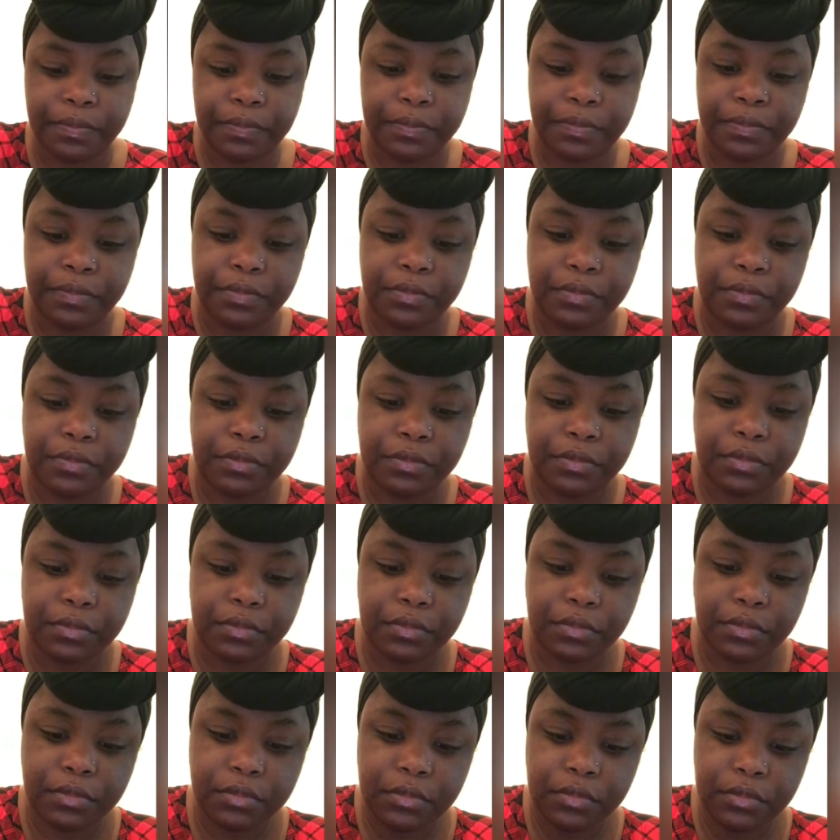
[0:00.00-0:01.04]

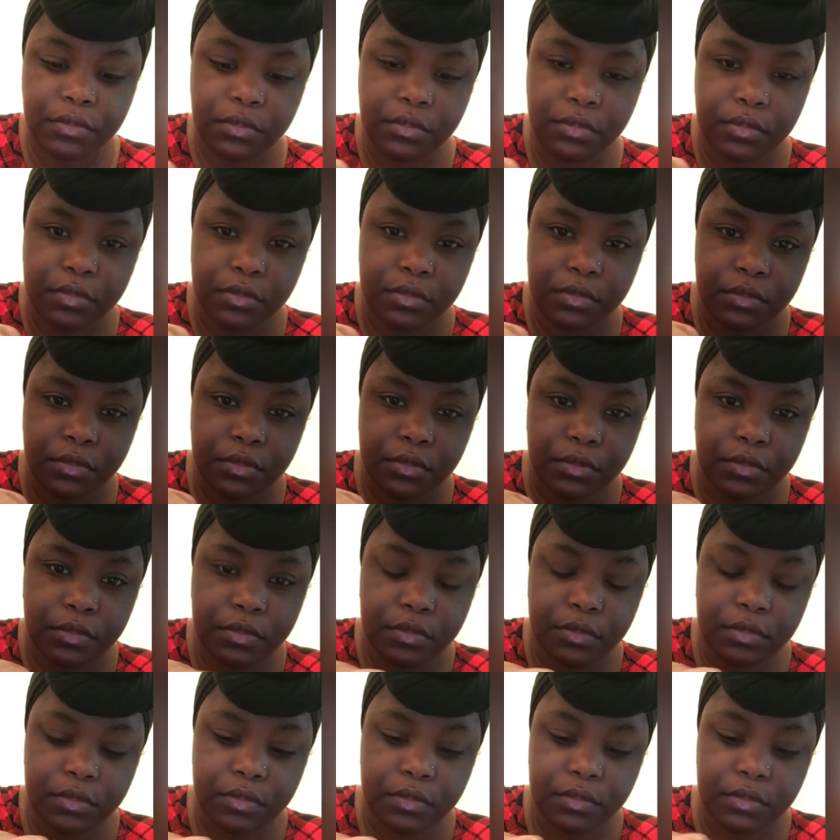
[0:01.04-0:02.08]

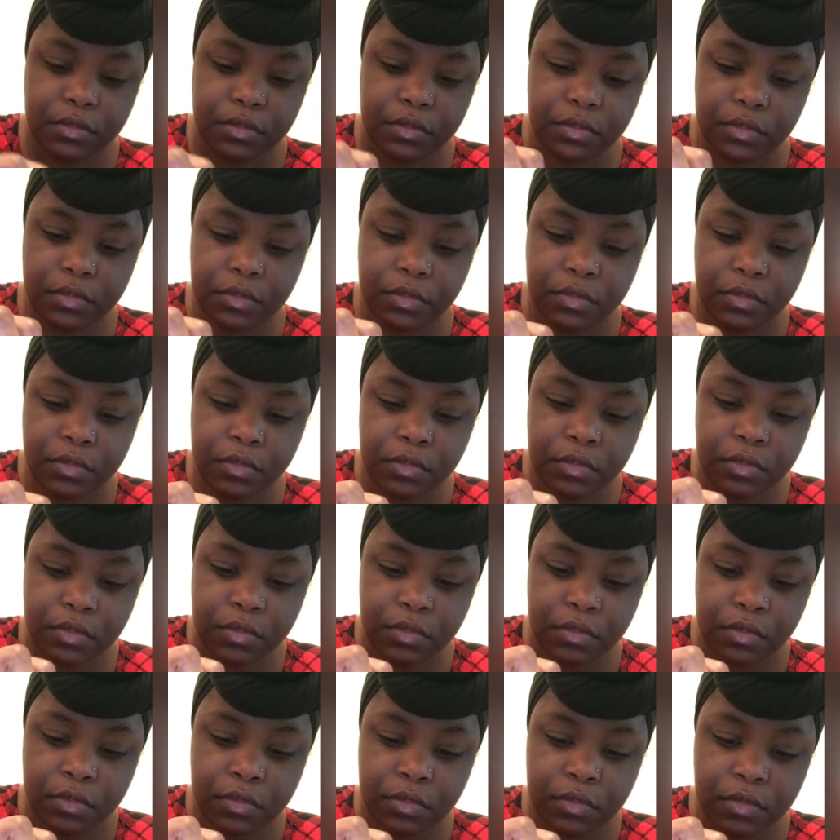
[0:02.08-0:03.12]

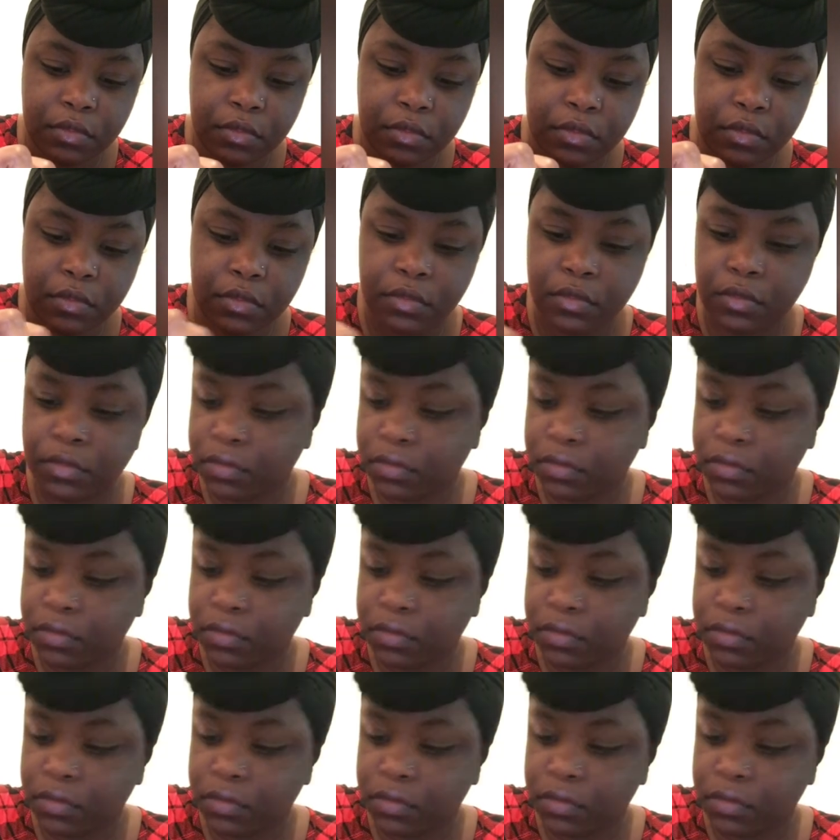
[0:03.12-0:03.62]
[no speech]